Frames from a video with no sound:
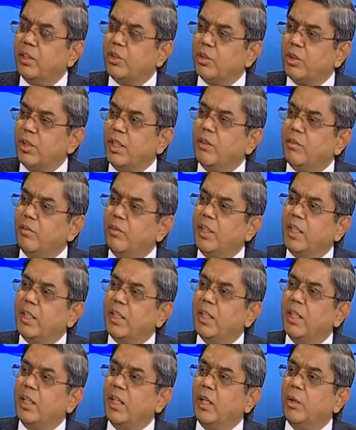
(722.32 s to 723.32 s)
so that we
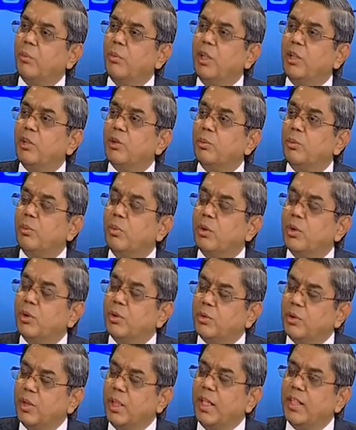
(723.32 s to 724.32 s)
can able to
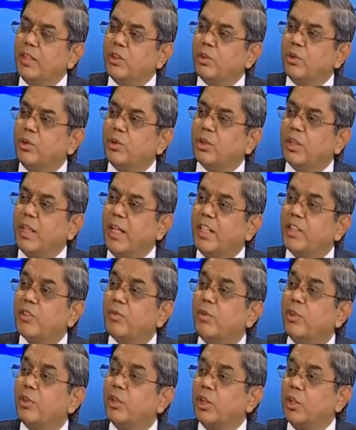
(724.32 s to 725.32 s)
utilize those cash
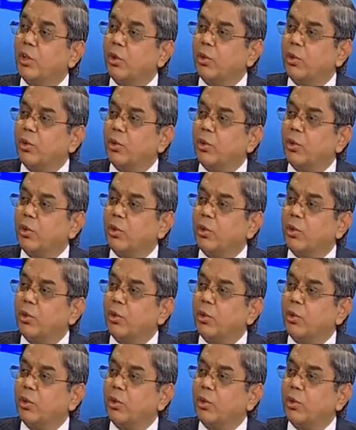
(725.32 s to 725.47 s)
for the